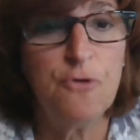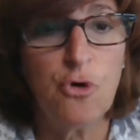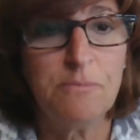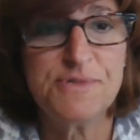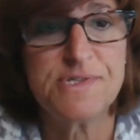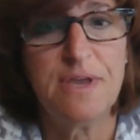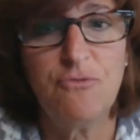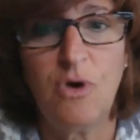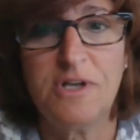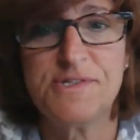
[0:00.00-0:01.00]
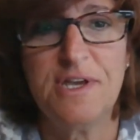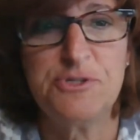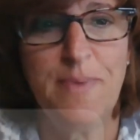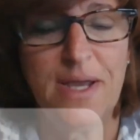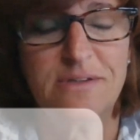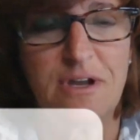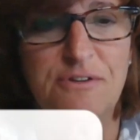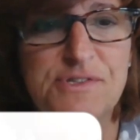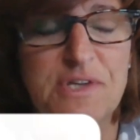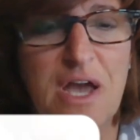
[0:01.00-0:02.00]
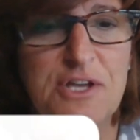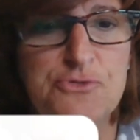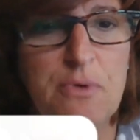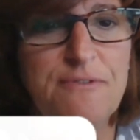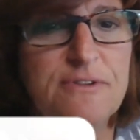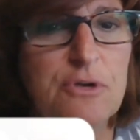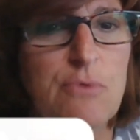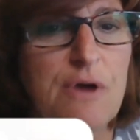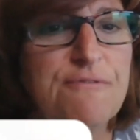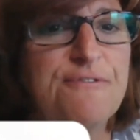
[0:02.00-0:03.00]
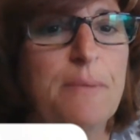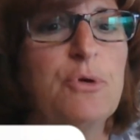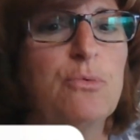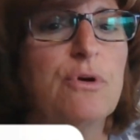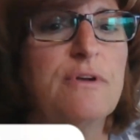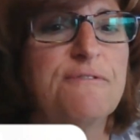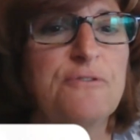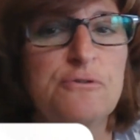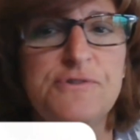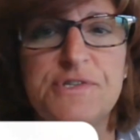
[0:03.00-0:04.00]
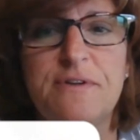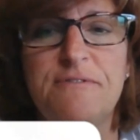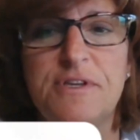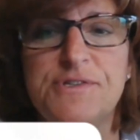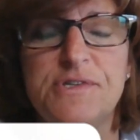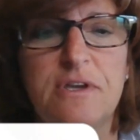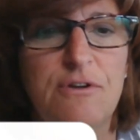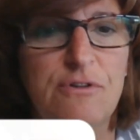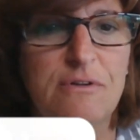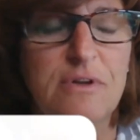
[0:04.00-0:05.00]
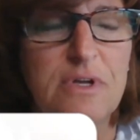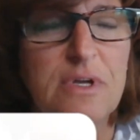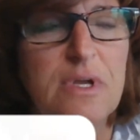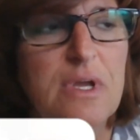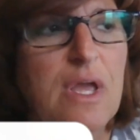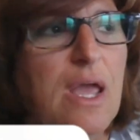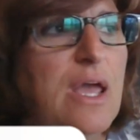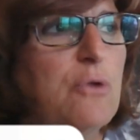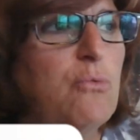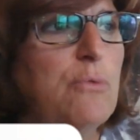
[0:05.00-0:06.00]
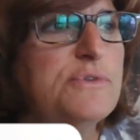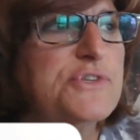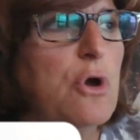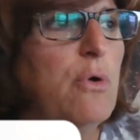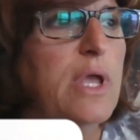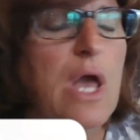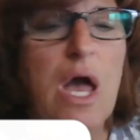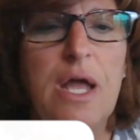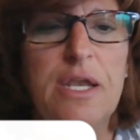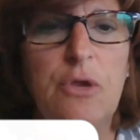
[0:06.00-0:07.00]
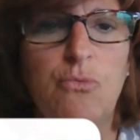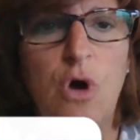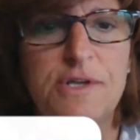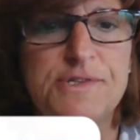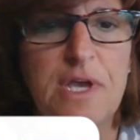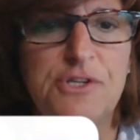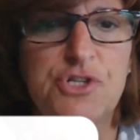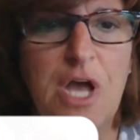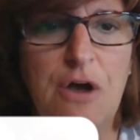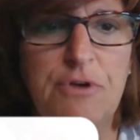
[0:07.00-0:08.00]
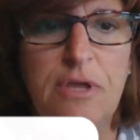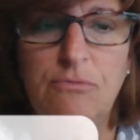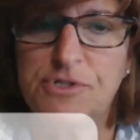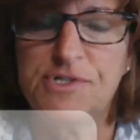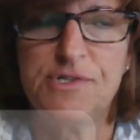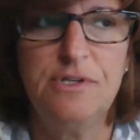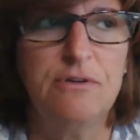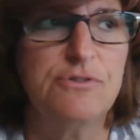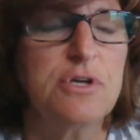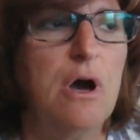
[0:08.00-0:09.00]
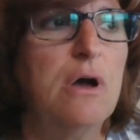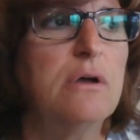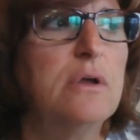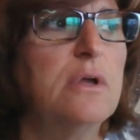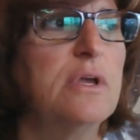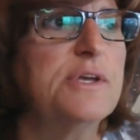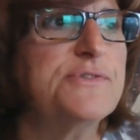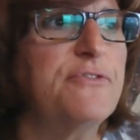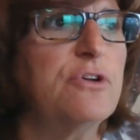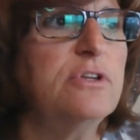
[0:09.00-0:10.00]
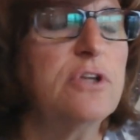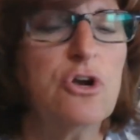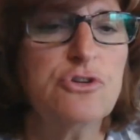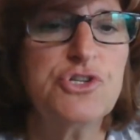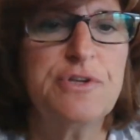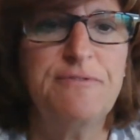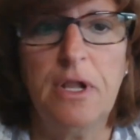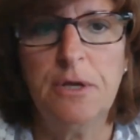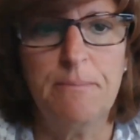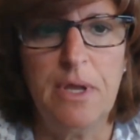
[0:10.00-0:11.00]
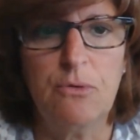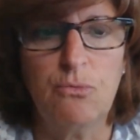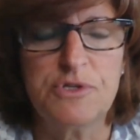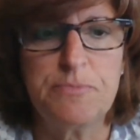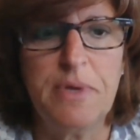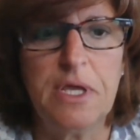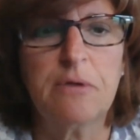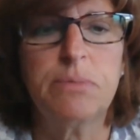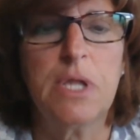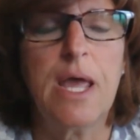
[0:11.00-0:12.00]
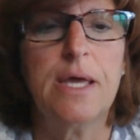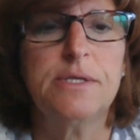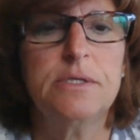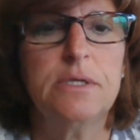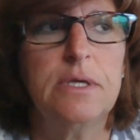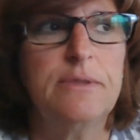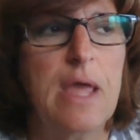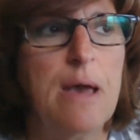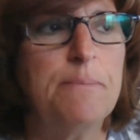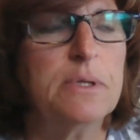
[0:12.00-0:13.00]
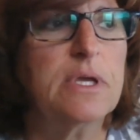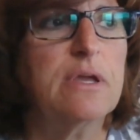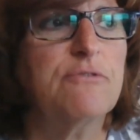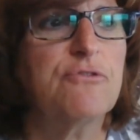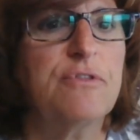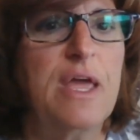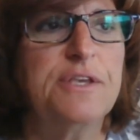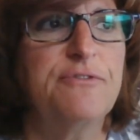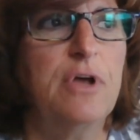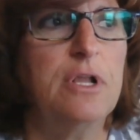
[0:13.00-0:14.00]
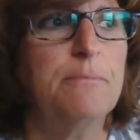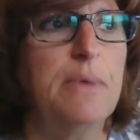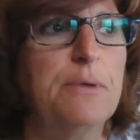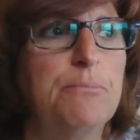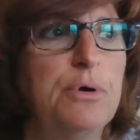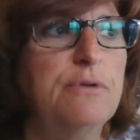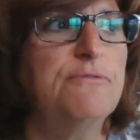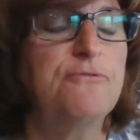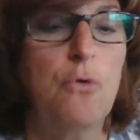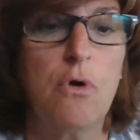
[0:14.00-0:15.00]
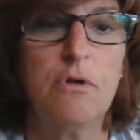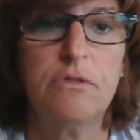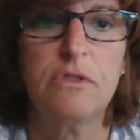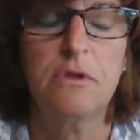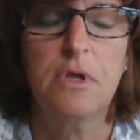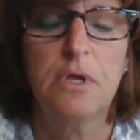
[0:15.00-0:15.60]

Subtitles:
we formed Save Wasatch Back Dark Skies roughly around February 1st of this year. And what was going on in Wasatch County, which is in Utah, is a very large development was being planned, and the applicant for that development put forth